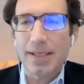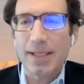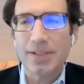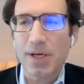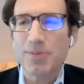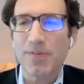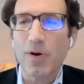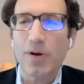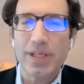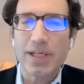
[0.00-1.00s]
in terms of
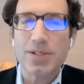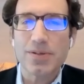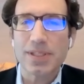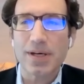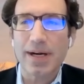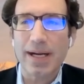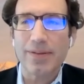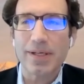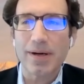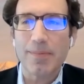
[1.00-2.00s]
all the issues that are
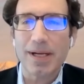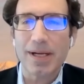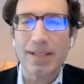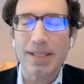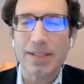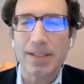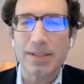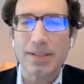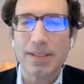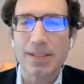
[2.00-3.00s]
out there, I think
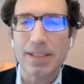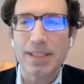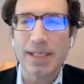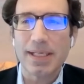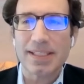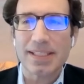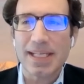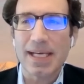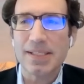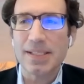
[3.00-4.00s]
the
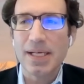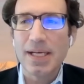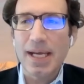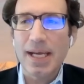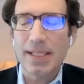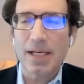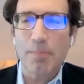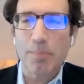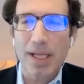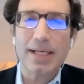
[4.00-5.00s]
extent and the
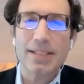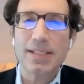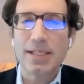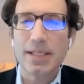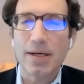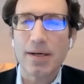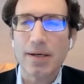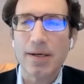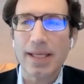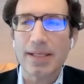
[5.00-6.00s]
complexity
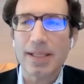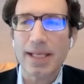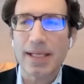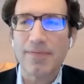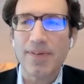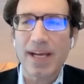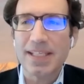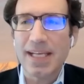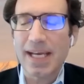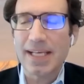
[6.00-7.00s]
that
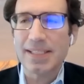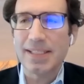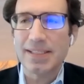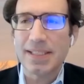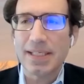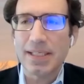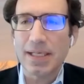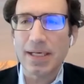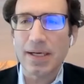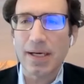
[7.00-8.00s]
vaccine
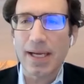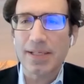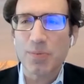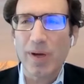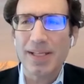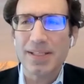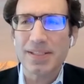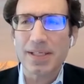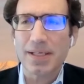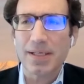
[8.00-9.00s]
hesitancy, as well
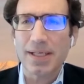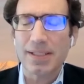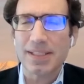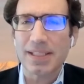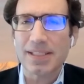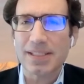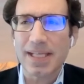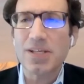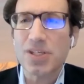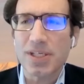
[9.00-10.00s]
as its
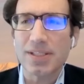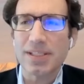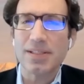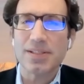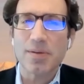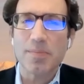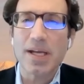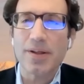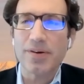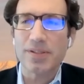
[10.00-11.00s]
extensions into so
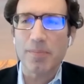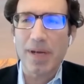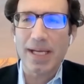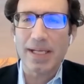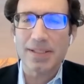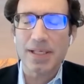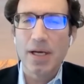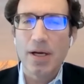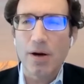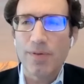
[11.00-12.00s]
many other domains
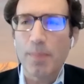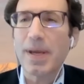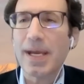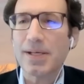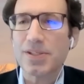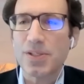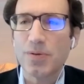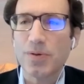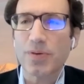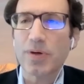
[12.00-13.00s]
over the past
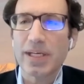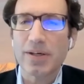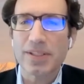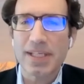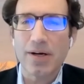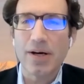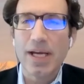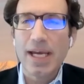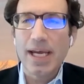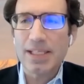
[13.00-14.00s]
2 or 3 years now,
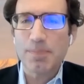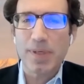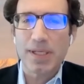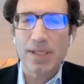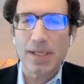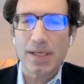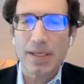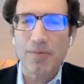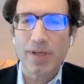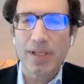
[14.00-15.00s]
has been
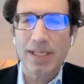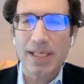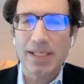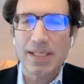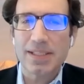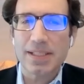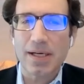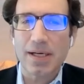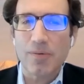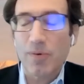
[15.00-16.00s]
really is
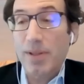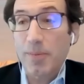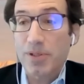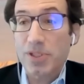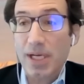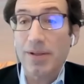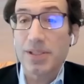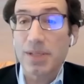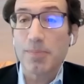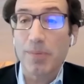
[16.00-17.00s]
one of the most
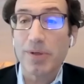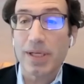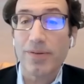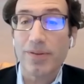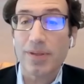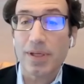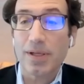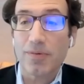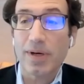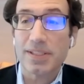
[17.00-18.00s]
challenging public health
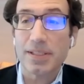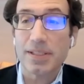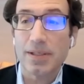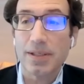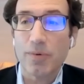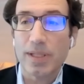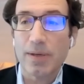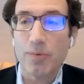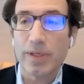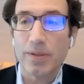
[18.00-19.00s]
threats
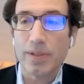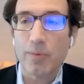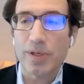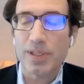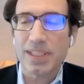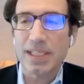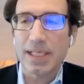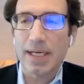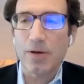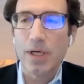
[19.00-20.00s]
that we're seeing
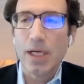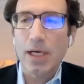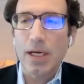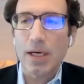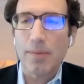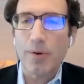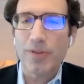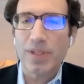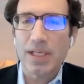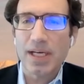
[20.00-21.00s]
now,
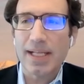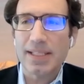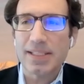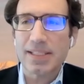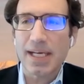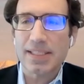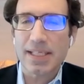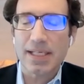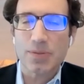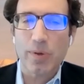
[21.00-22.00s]
both in the United States
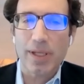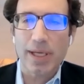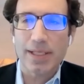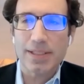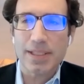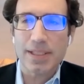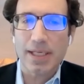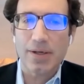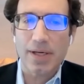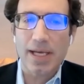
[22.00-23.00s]
as well as
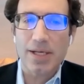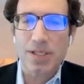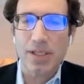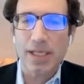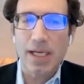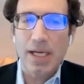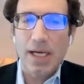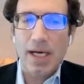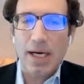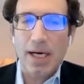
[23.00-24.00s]
internationally.
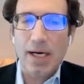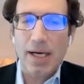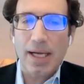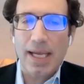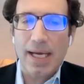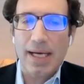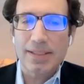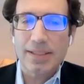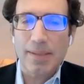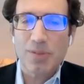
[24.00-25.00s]

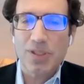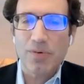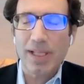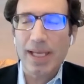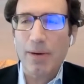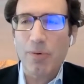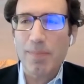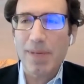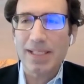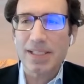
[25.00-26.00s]
So really, I want
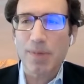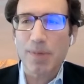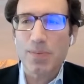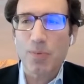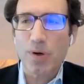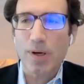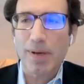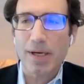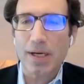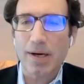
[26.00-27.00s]
to make this much more
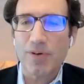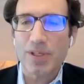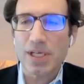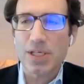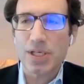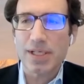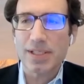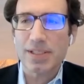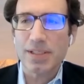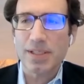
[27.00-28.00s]
about a conversation,
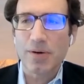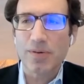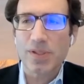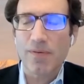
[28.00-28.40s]
as to hear